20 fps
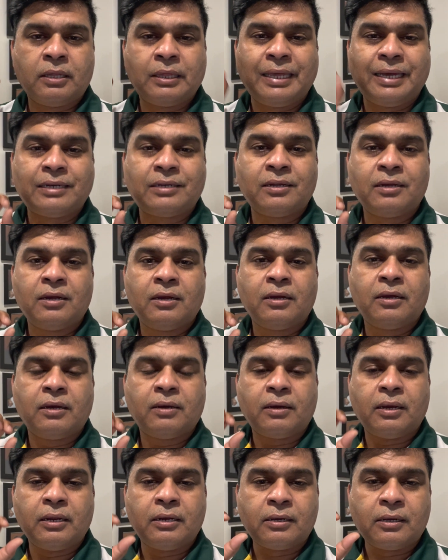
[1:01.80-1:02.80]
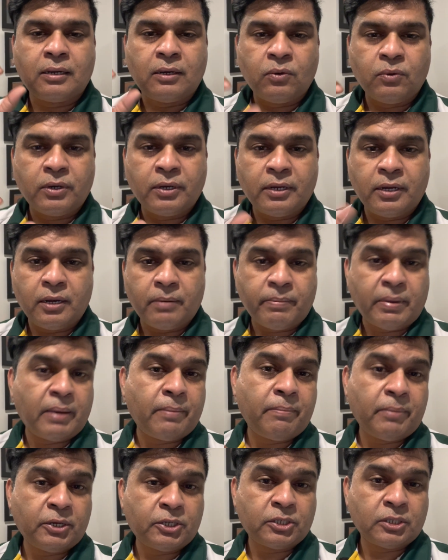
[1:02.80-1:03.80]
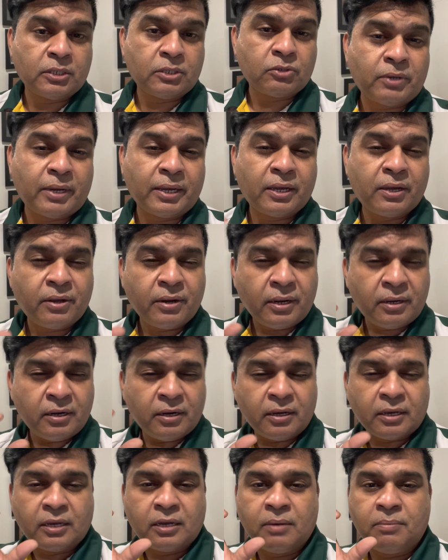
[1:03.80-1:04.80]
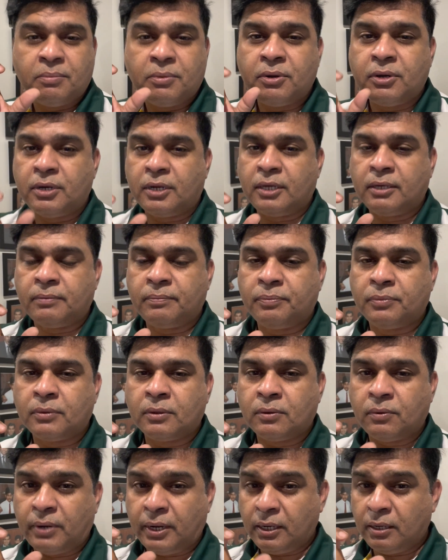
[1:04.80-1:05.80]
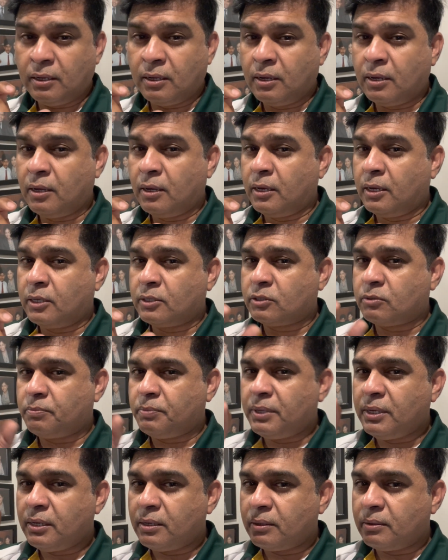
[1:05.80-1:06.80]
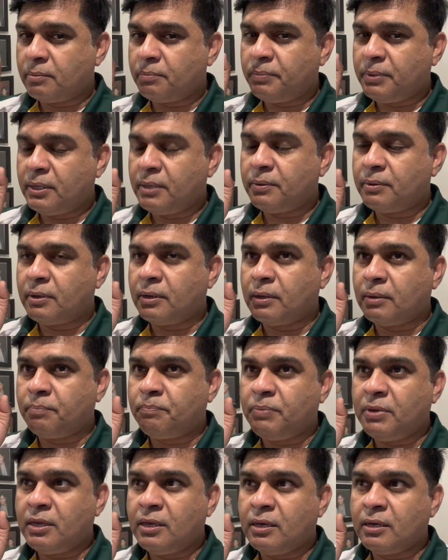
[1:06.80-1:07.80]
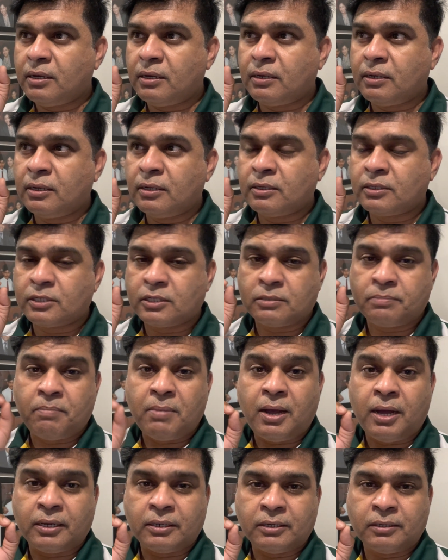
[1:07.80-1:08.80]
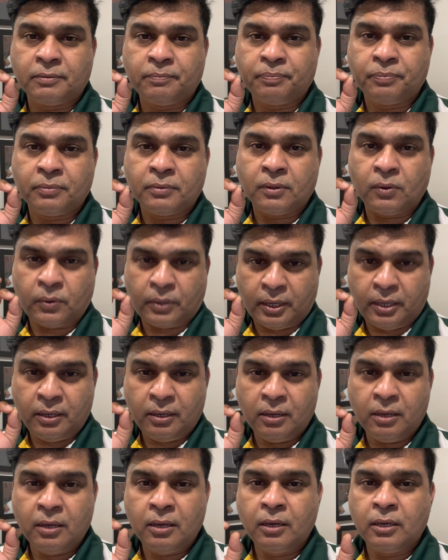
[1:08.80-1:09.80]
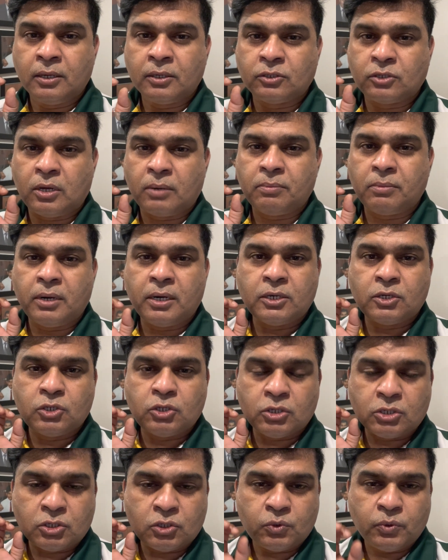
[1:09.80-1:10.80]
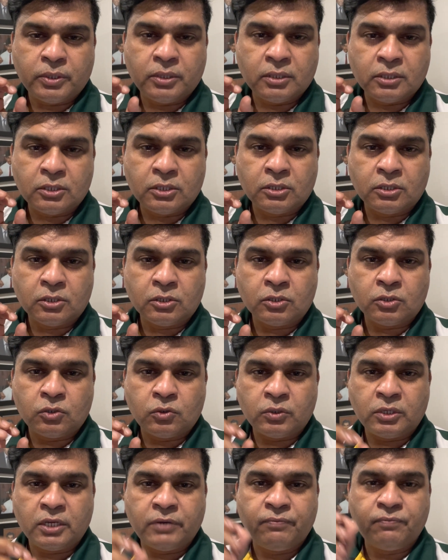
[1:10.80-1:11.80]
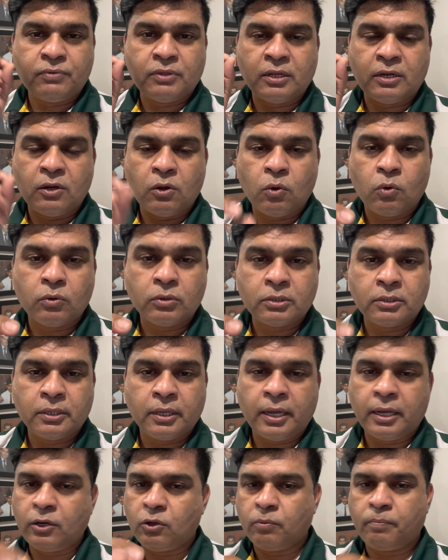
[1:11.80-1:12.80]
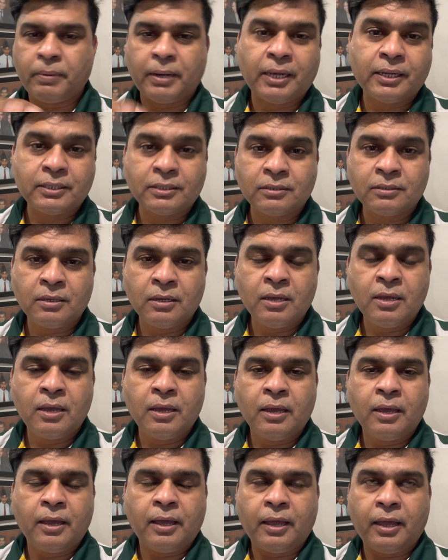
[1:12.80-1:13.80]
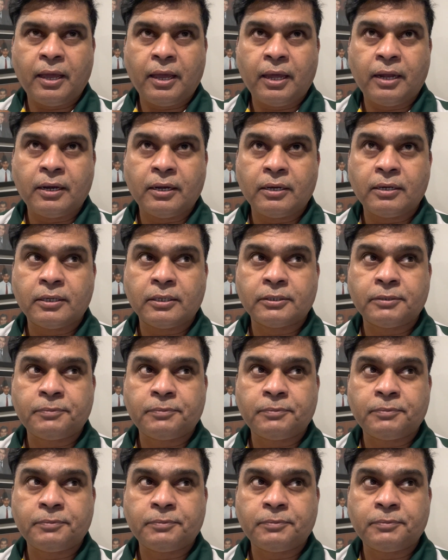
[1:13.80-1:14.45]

that included in my mission. I created a community, right? So be smart, okay? So I'm not just doing this to give the notes and you pass and